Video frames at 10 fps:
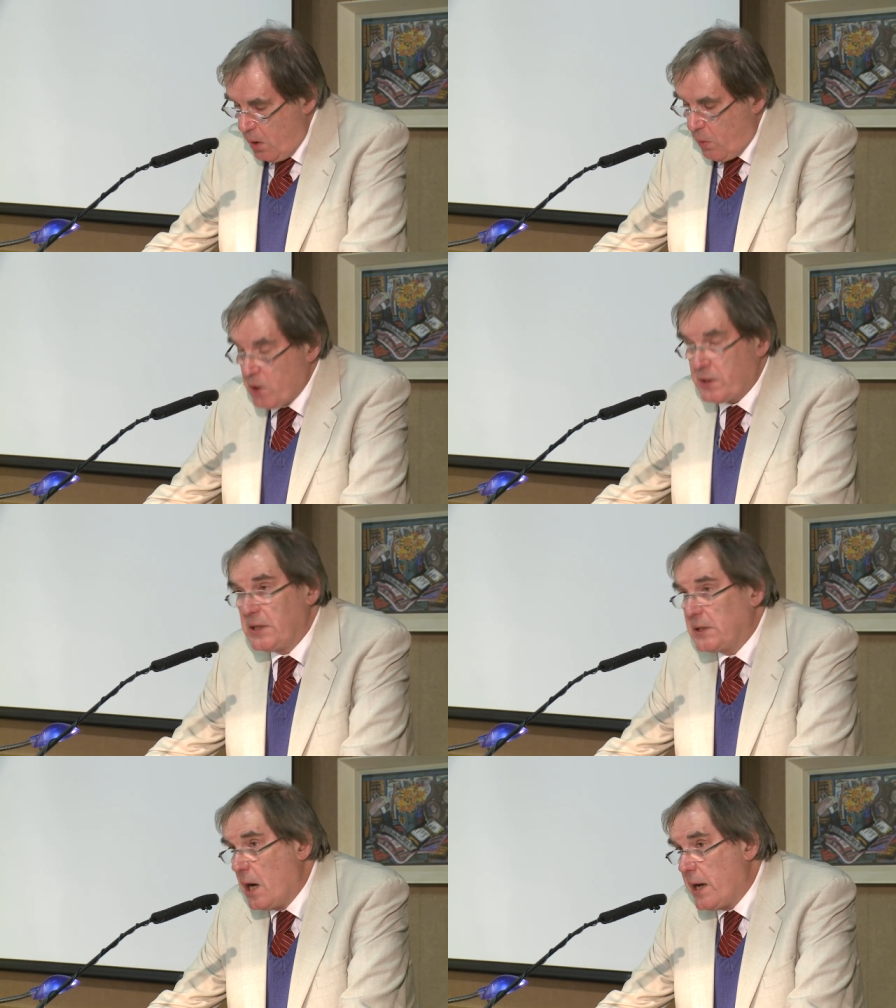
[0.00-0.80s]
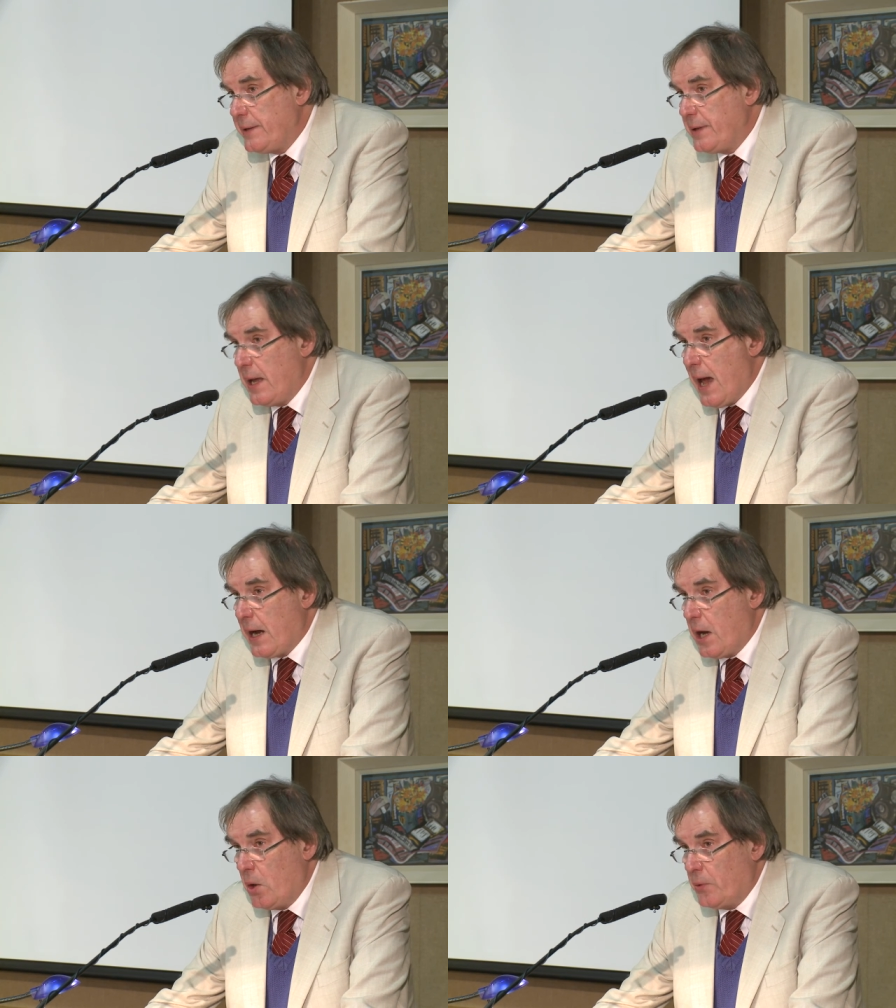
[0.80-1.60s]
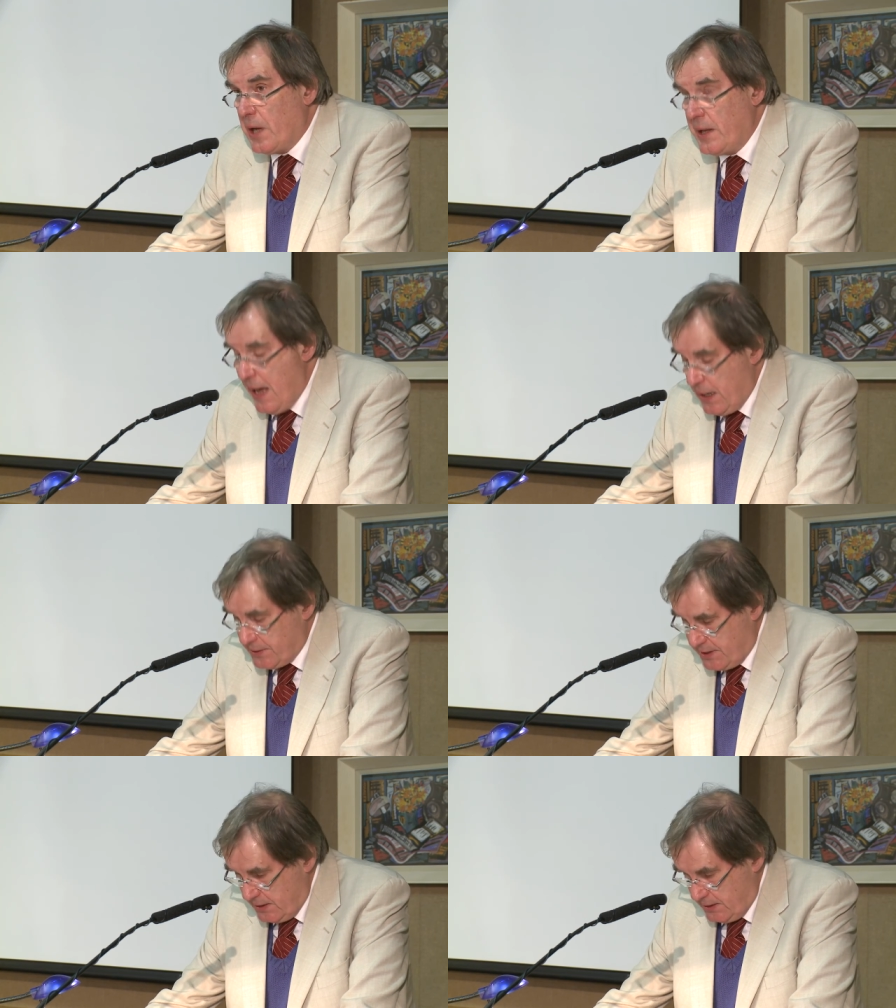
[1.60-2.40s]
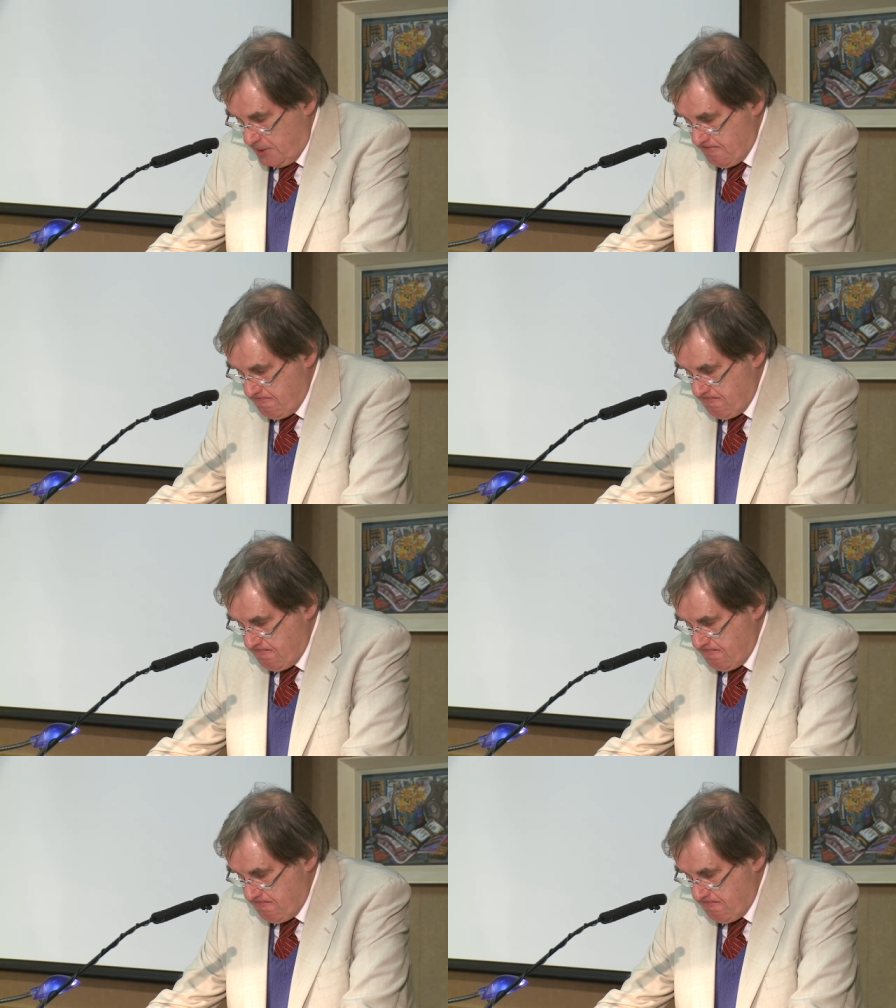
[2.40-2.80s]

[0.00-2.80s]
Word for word: what can guide our own analysis?